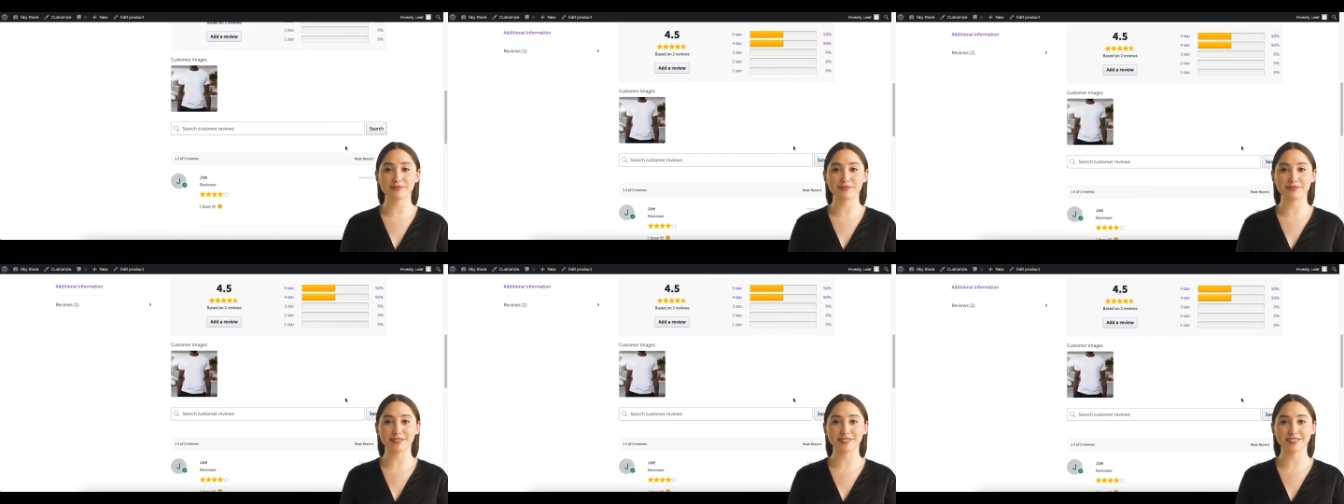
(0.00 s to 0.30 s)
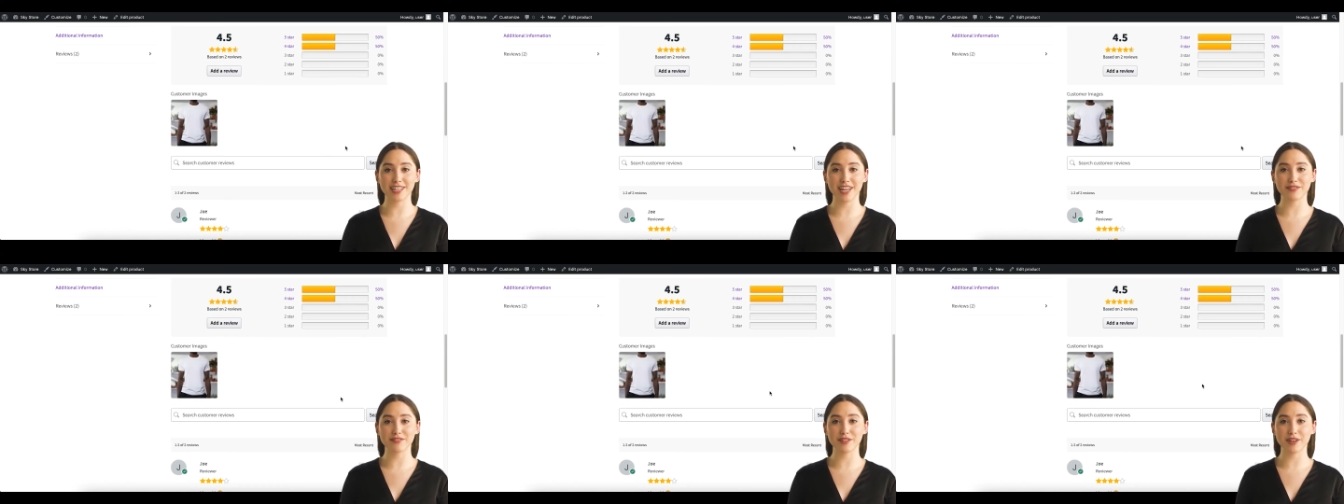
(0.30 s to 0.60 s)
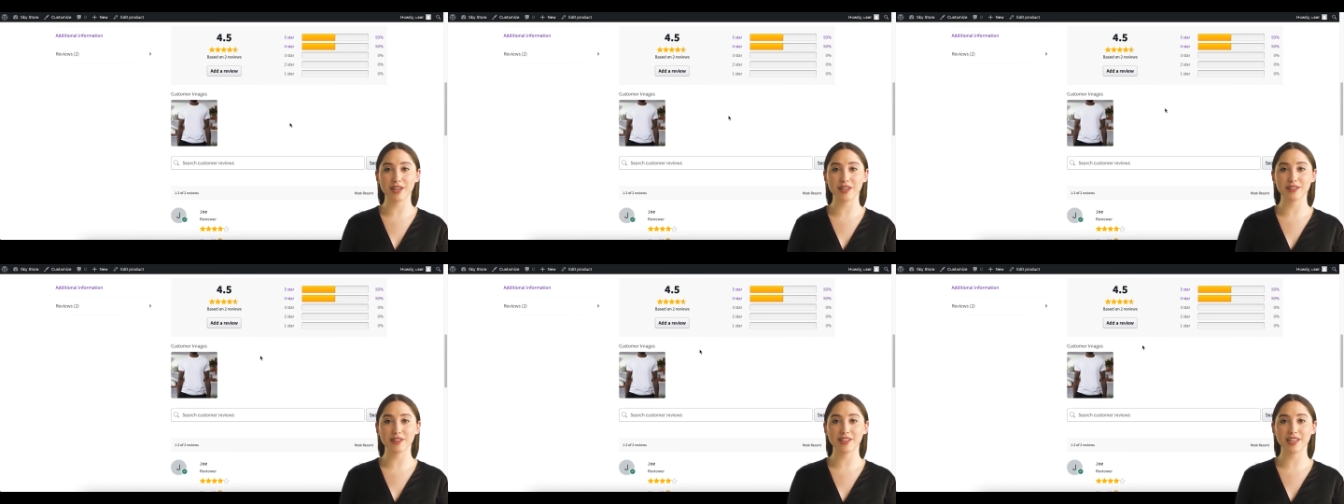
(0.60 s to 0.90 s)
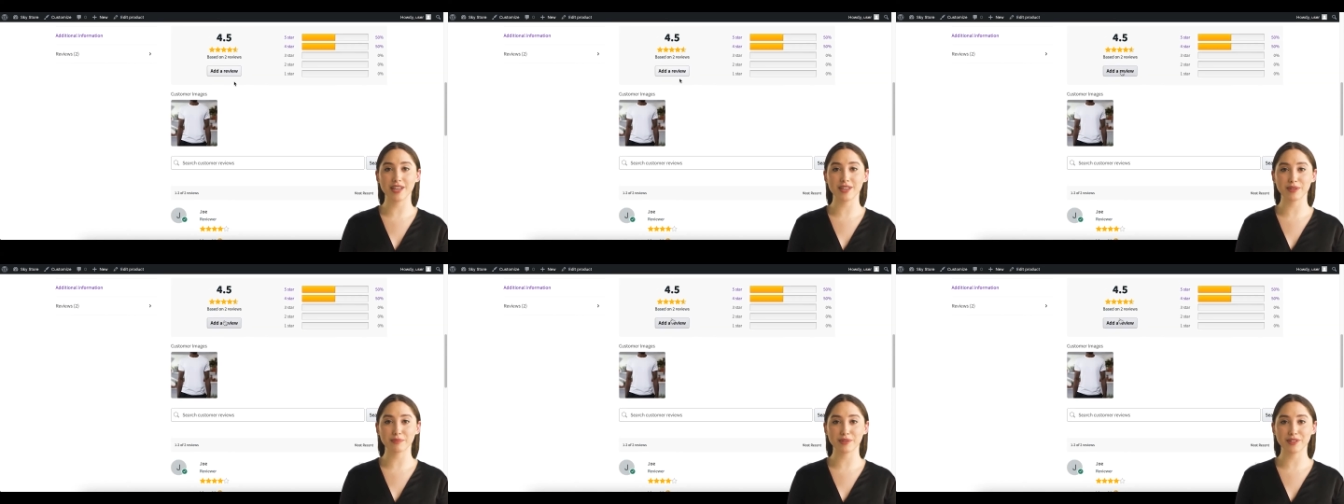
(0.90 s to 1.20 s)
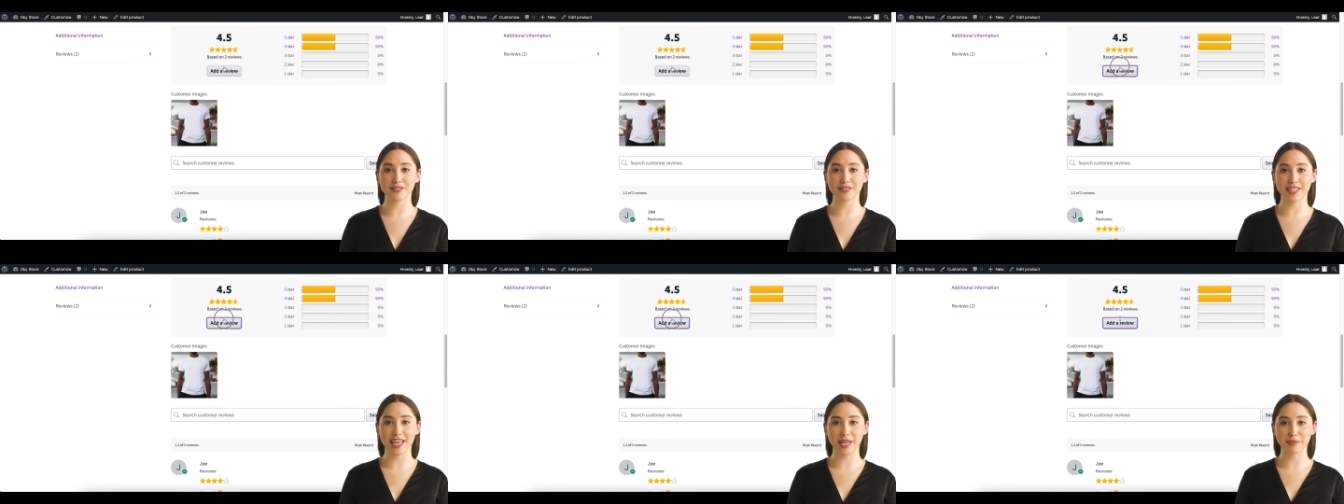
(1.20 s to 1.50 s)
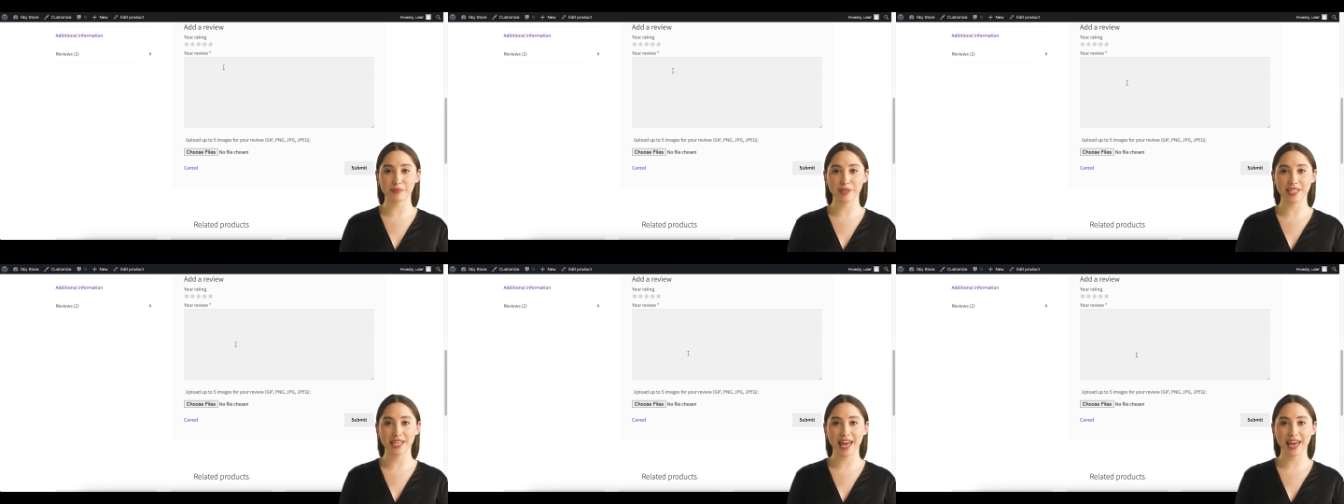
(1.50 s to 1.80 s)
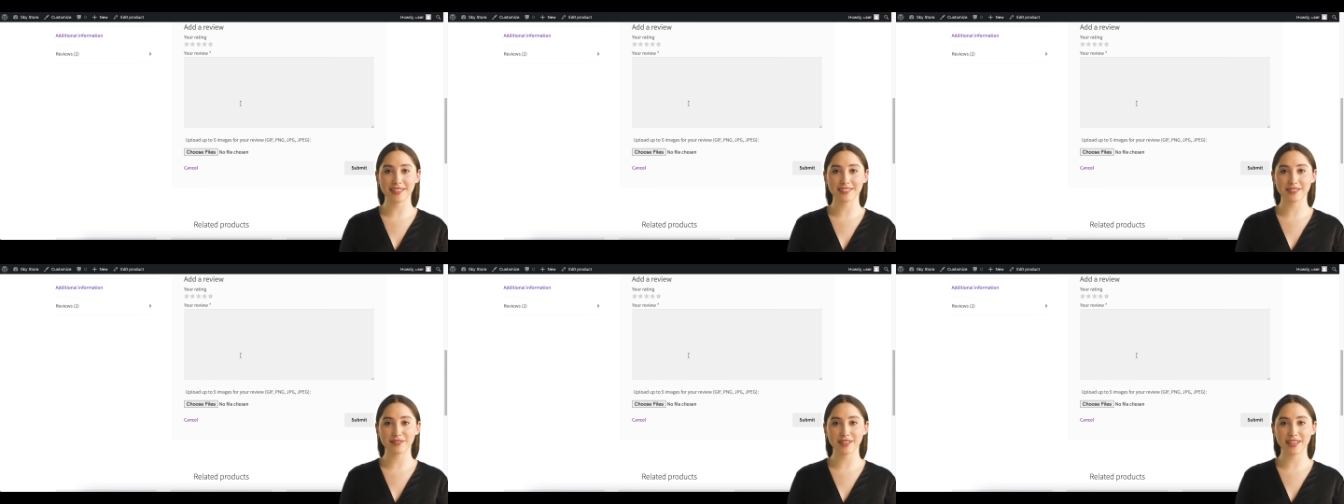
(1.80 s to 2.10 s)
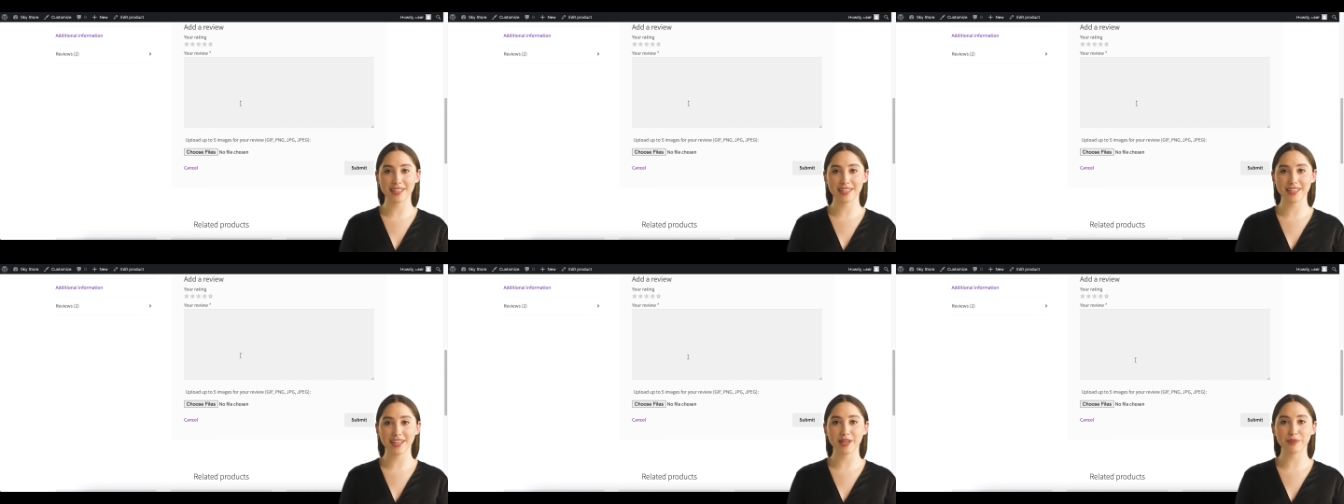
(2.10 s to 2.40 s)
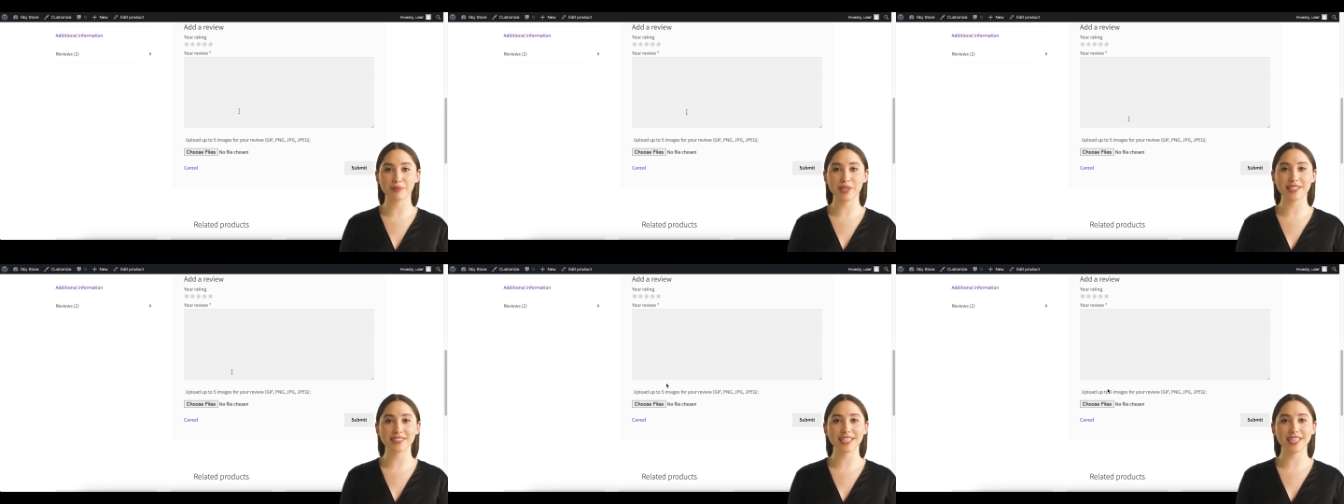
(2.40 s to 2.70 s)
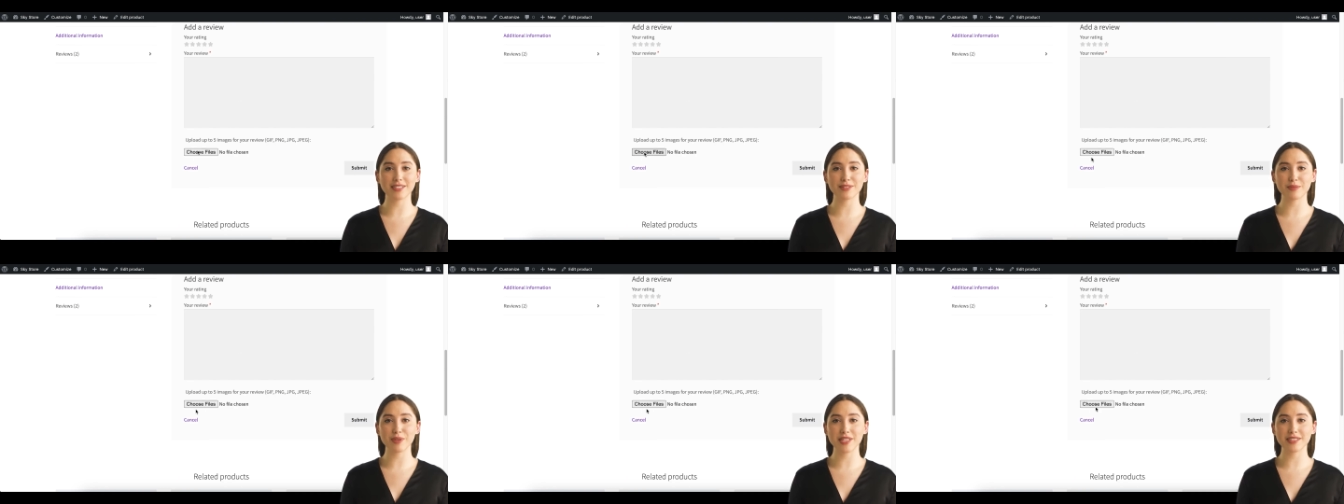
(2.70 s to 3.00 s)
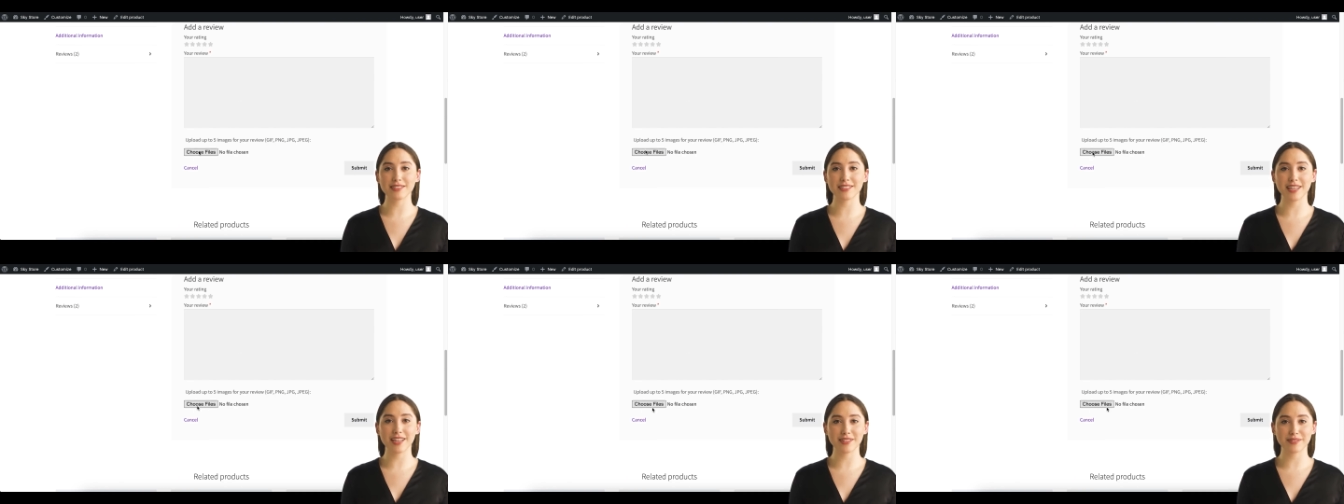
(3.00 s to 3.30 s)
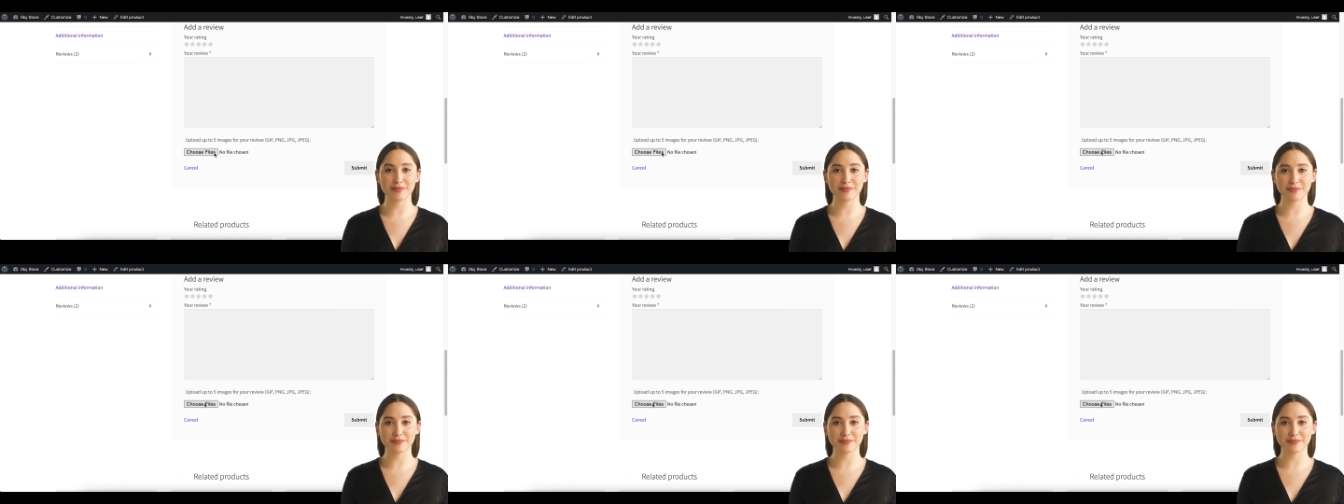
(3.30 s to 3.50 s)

Several other elements have been activated on my test website.